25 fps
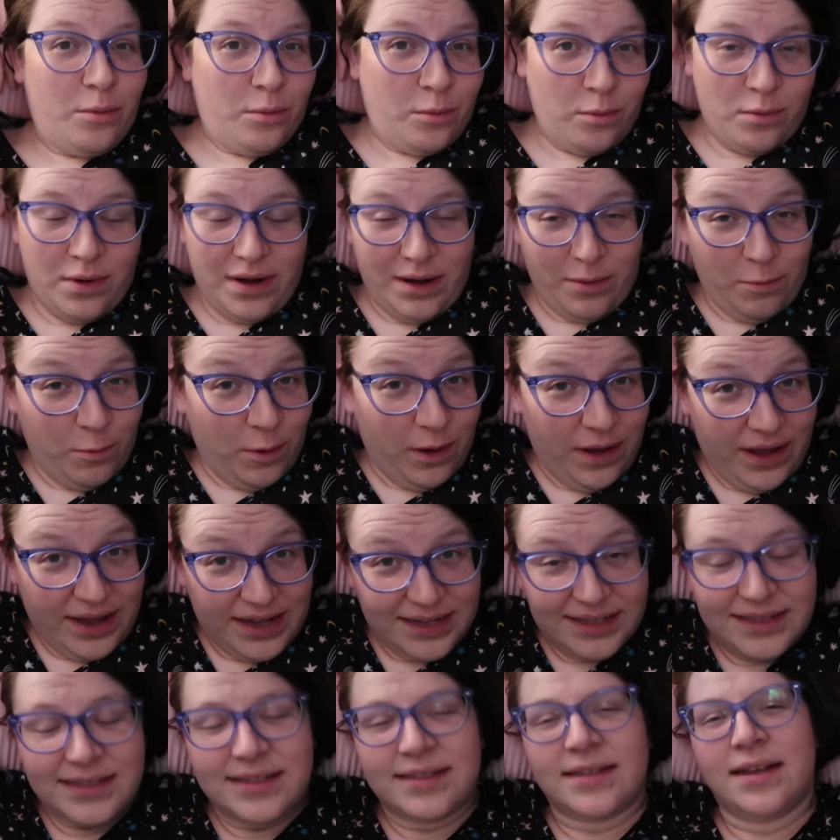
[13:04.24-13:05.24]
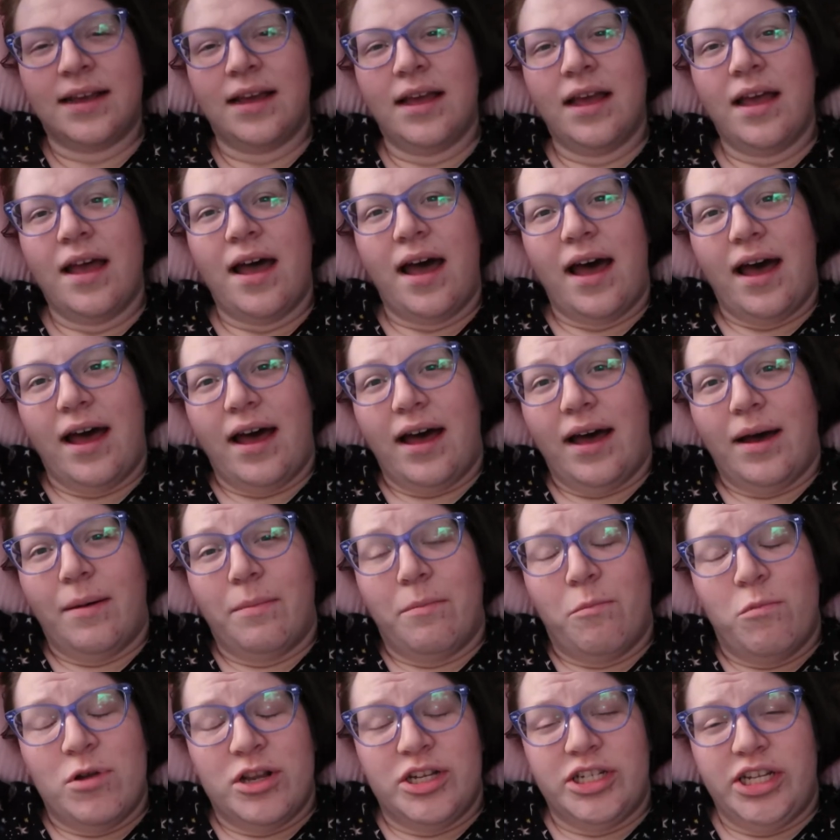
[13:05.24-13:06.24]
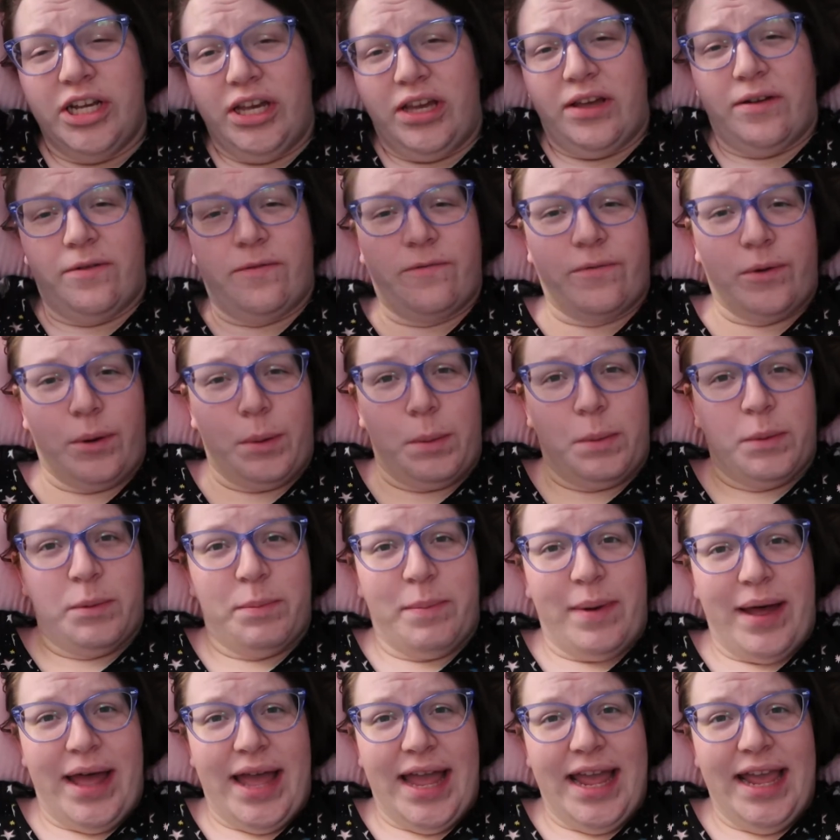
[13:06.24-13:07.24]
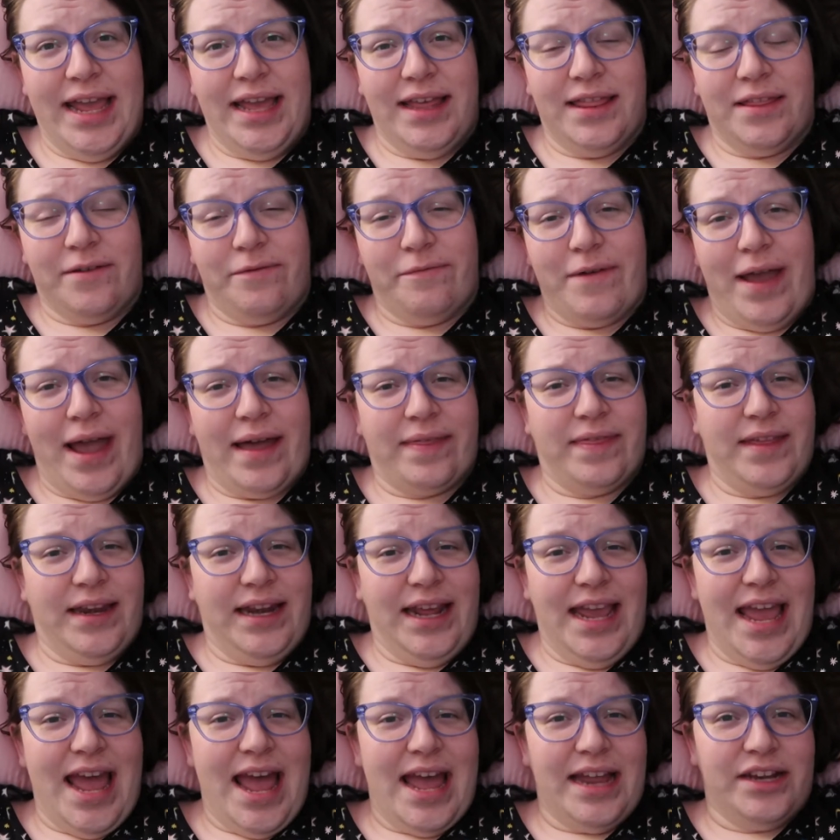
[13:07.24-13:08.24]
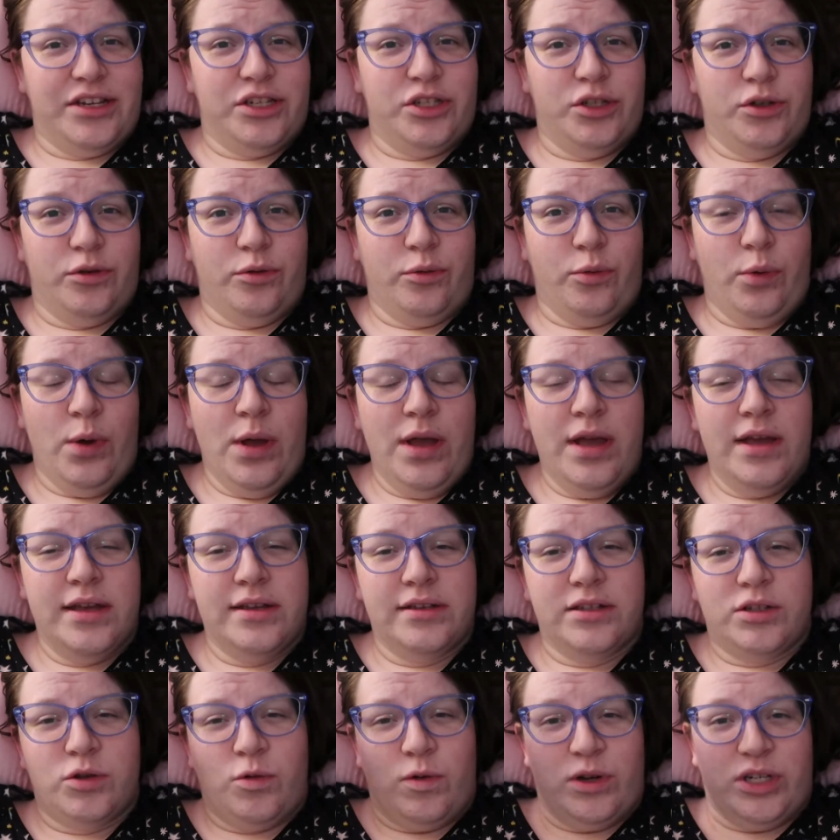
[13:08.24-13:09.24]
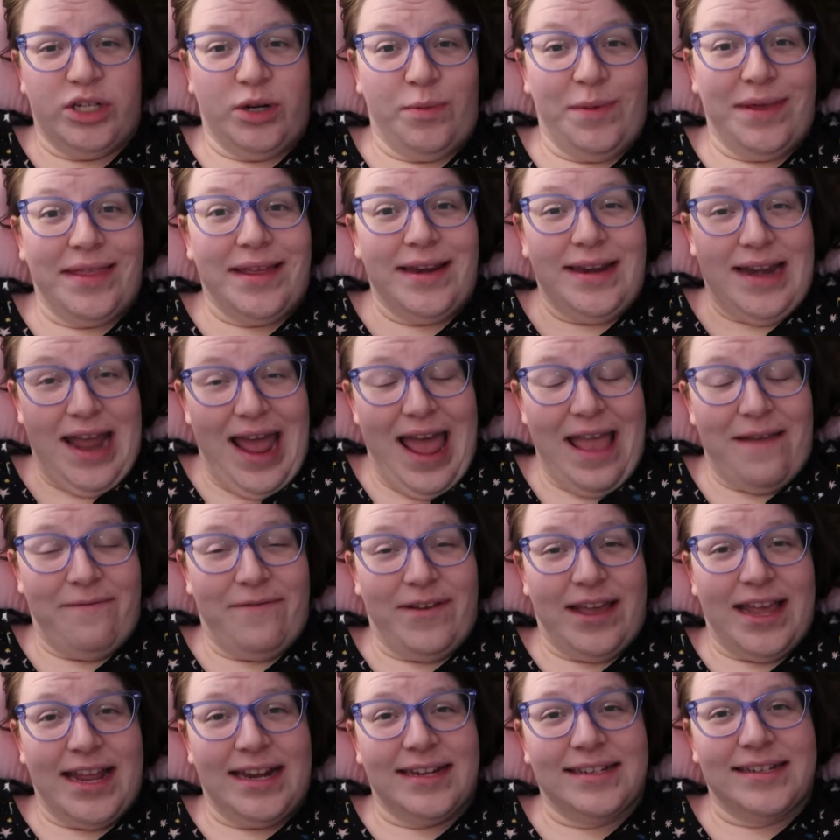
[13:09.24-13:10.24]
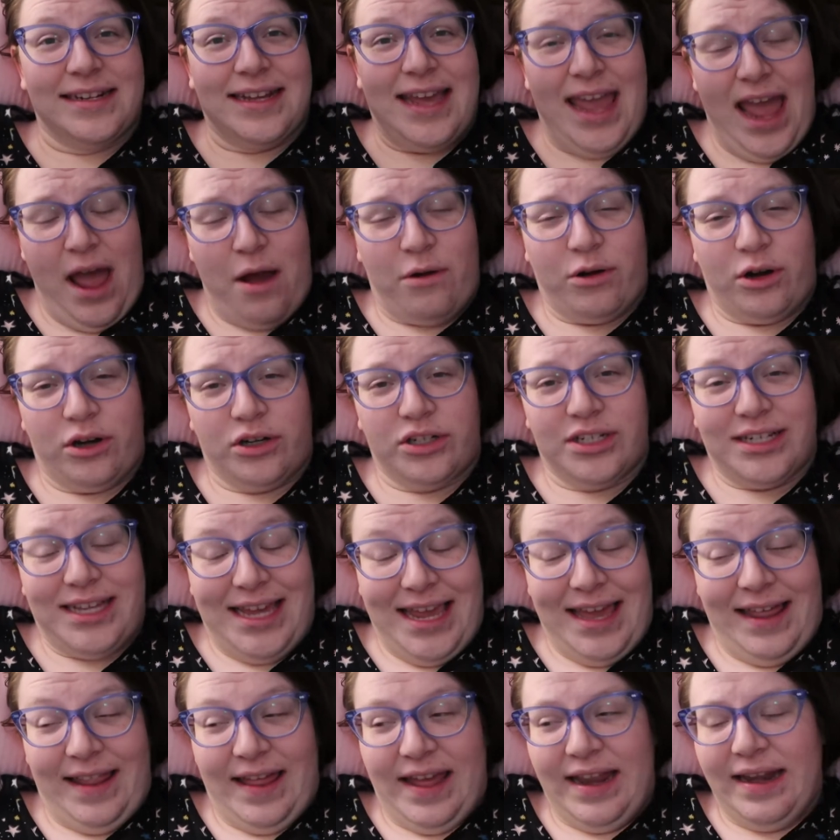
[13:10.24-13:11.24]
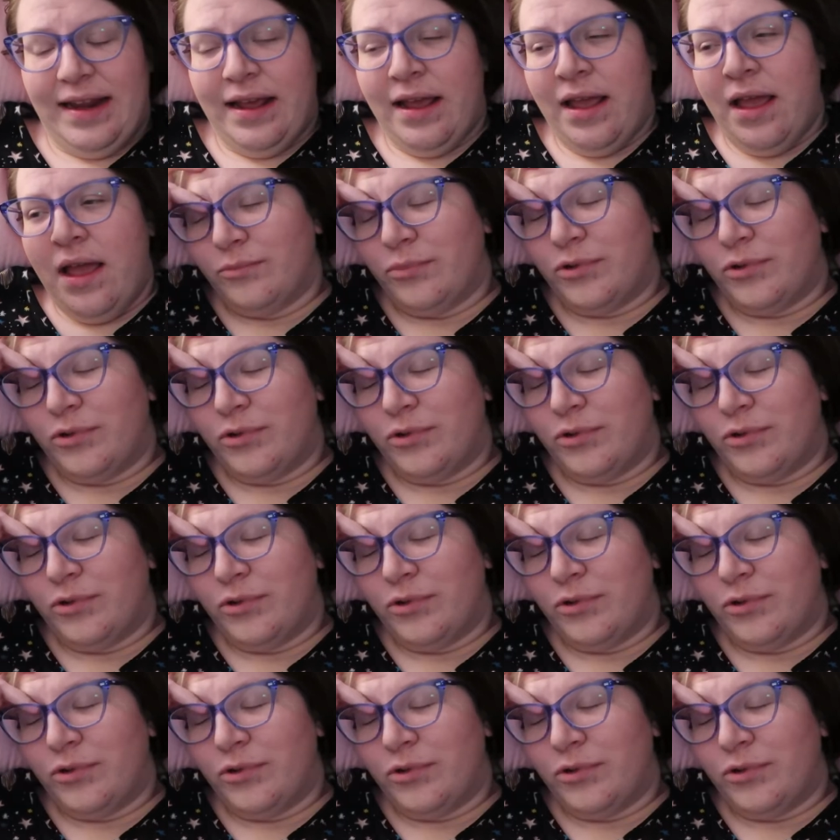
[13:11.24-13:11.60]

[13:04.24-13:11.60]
what it was. Which he confirmed by the fact that he had to squish it with a knife against a counter to kill it.